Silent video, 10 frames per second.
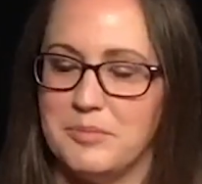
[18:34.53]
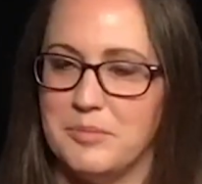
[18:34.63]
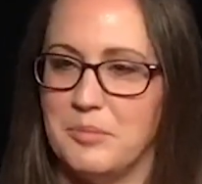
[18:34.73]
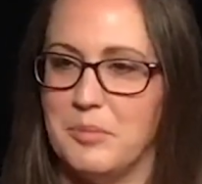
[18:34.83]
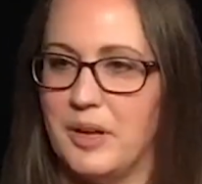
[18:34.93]

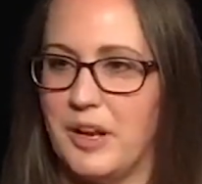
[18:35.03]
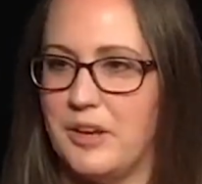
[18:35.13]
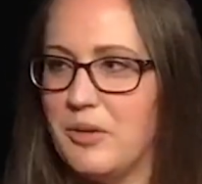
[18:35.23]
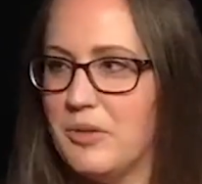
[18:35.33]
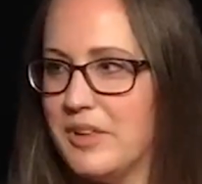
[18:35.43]
But I
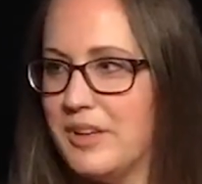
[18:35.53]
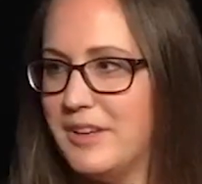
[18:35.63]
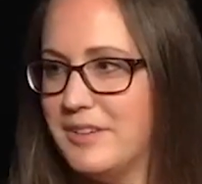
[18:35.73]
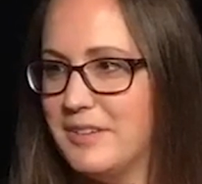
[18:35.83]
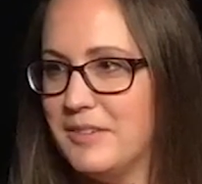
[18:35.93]
know
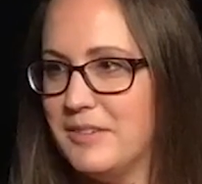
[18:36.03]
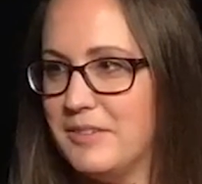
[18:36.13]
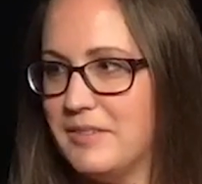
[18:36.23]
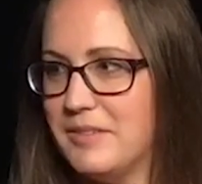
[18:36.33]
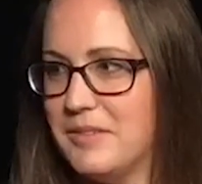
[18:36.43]
that
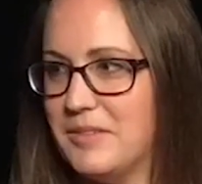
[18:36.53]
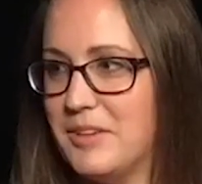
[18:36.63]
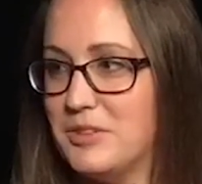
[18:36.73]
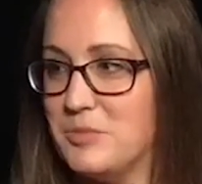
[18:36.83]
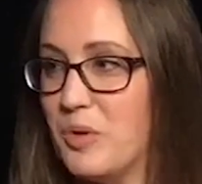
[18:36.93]

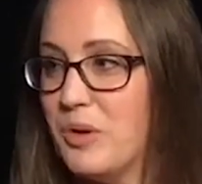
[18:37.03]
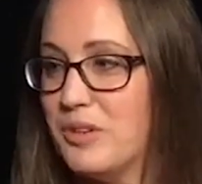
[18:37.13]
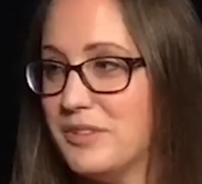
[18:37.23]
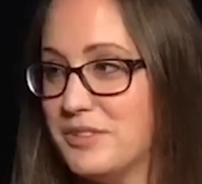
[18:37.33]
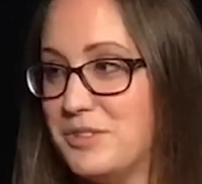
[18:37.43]
there's
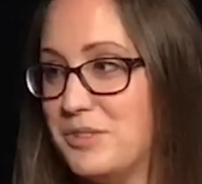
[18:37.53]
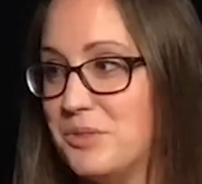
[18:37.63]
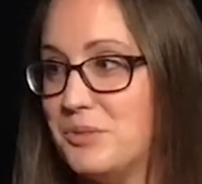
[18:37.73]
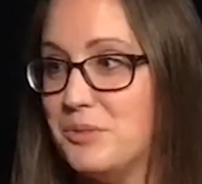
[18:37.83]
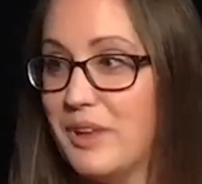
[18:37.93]
more
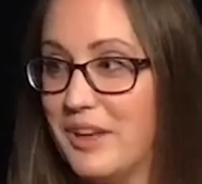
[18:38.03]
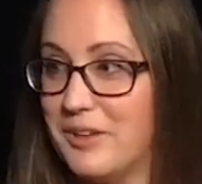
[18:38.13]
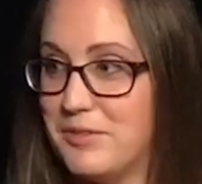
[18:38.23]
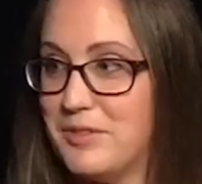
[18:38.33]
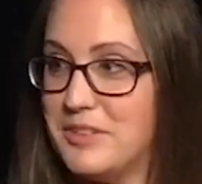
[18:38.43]
to
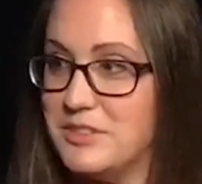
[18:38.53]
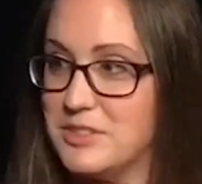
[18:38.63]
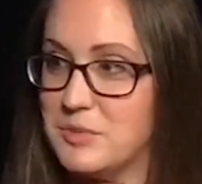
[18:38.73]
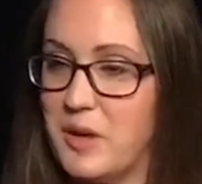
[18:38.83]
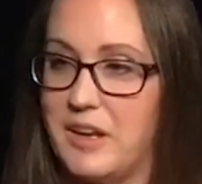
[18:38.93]
life than
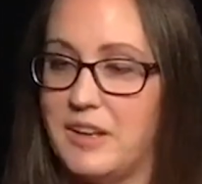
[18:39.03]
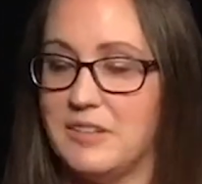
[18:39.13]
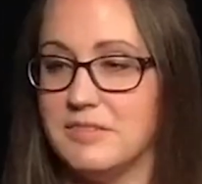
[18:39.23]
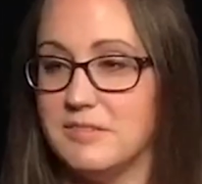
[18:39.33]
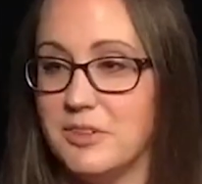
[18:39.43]
just
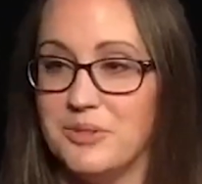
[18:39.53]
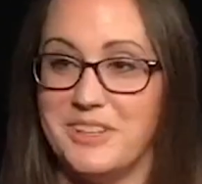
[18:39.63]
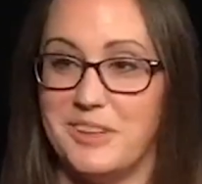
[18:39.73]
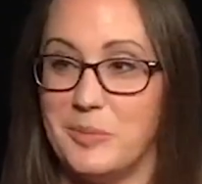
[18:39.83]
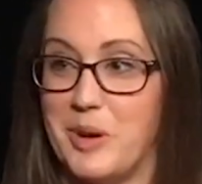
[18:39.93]
pain.
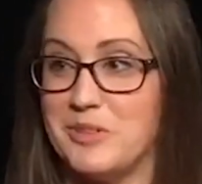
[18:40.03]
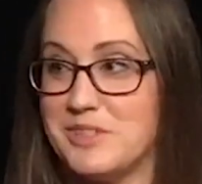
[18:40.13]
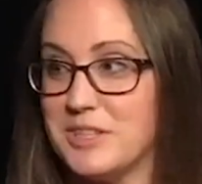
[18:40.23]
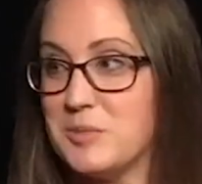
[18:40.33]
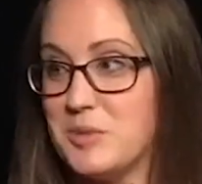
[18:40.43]
Only about
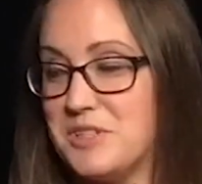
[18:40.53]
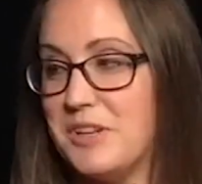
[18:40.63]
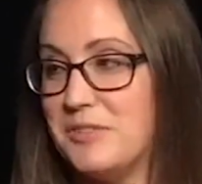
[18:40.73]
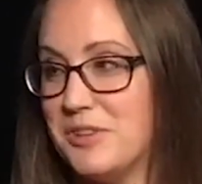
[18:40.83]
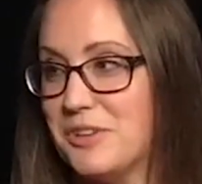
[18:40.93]

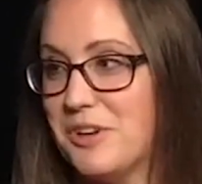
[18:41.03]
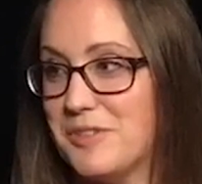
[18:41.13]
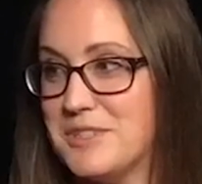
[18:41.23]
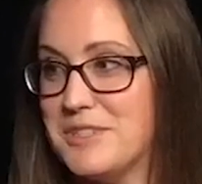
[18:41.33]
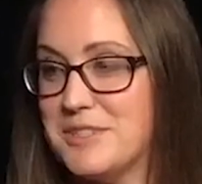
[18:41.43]
6% of your
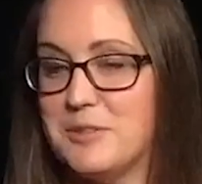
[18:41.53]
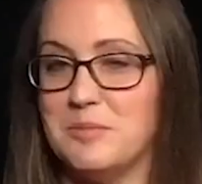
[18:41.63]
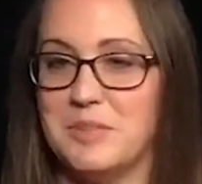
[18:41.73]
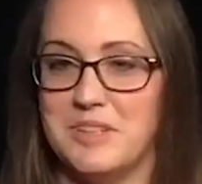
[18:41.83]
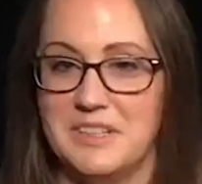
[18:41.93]
nervous
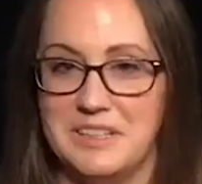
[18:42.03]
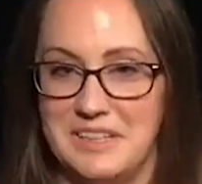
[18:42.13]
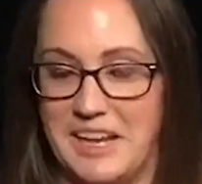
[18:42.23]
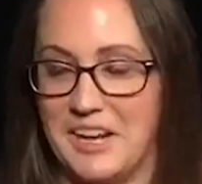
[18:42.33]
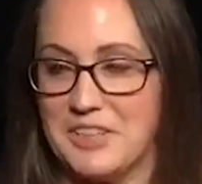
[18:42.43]
system
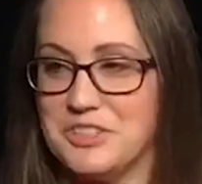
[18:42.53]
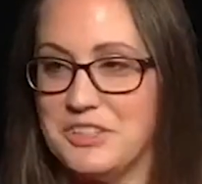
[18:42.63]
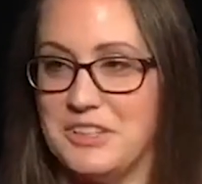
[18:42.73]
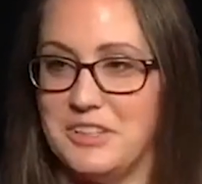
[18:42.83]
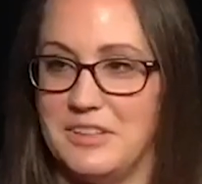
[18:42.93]

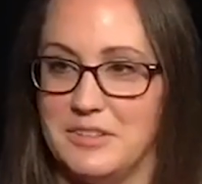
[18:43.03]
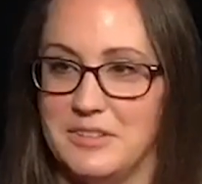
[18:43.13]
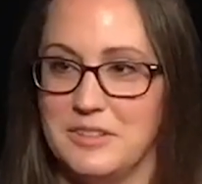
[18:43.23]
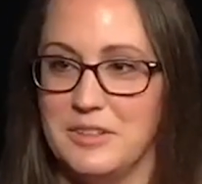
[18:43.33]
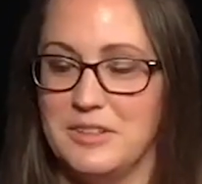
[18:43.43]
actually
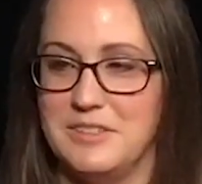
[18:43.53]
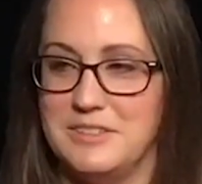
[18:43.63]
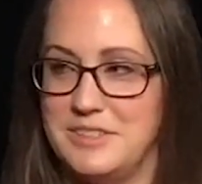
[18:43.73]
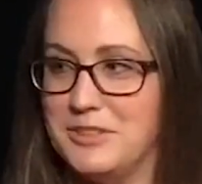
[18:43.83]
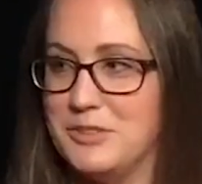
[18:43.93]

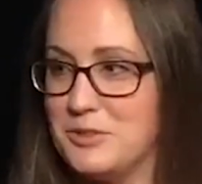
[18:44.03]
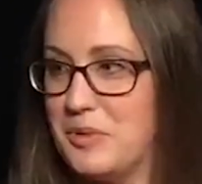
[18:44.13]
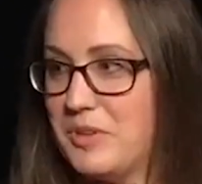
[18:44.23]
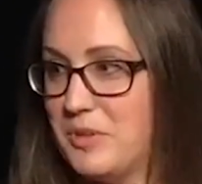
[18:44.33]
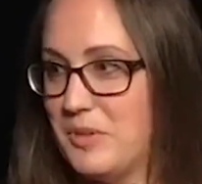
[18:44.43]
deals
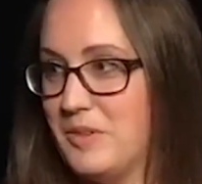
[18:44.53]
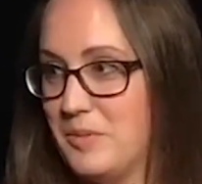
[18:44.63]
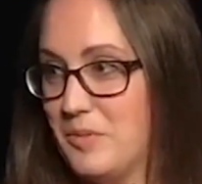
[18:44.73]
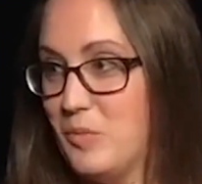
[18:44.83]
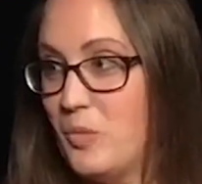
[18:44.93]
with
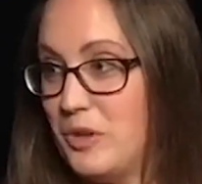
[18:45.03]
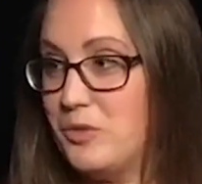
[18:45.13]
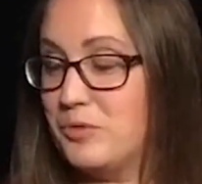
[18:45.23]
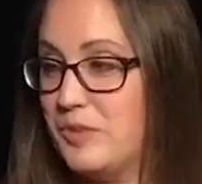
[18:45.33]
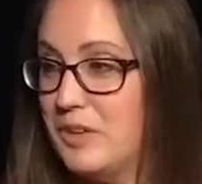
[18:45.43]
what
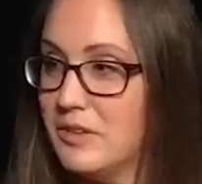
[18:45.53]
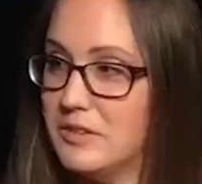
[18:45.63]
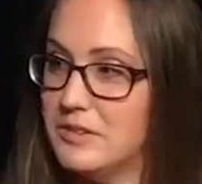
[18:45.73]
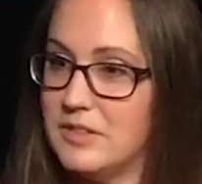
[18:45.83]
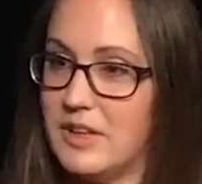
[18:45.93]
you
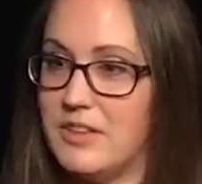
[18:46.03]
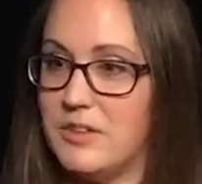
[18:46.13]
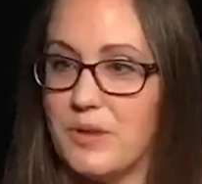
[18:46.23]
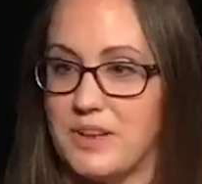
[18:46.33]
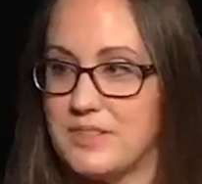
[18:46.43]
feel, and
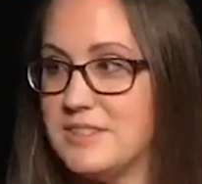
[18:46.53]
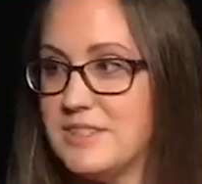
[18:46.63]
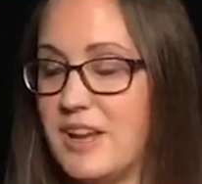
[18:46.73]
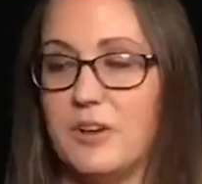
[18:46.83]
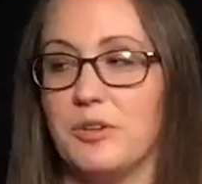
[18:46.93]
the rest
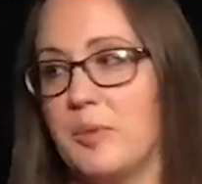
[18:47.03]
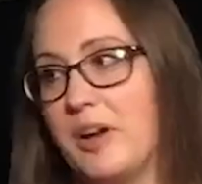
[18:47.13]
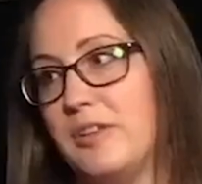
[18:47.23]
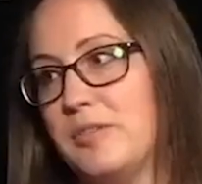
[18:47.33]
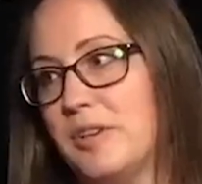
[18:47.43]
is how your
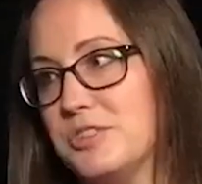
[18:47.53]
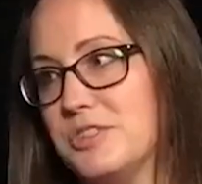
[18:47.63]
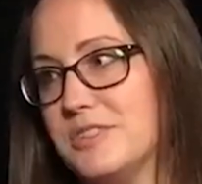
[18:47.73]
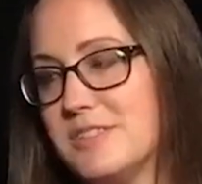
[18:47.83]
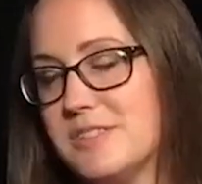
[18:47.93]
body
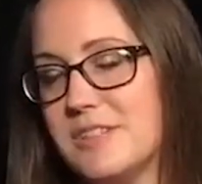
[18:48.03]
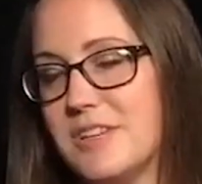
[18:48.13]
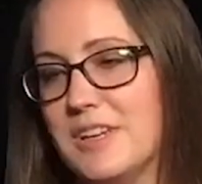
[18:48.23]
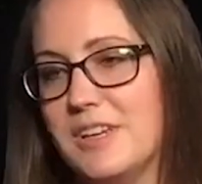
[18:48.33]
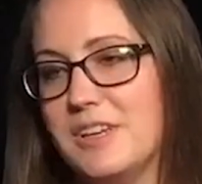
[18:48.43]
functions.
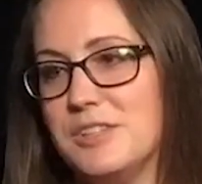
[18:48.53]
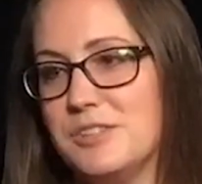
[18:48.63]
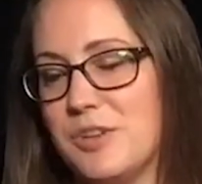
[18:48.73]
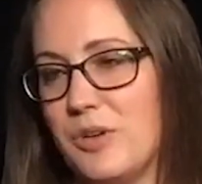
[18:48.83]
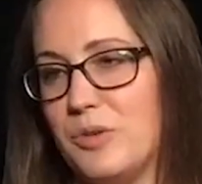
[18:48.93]

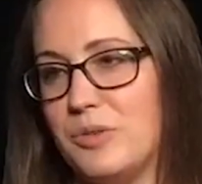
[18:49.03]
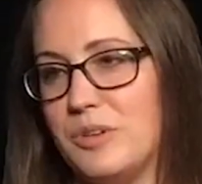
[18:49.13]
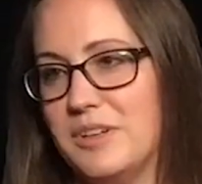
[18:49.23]
So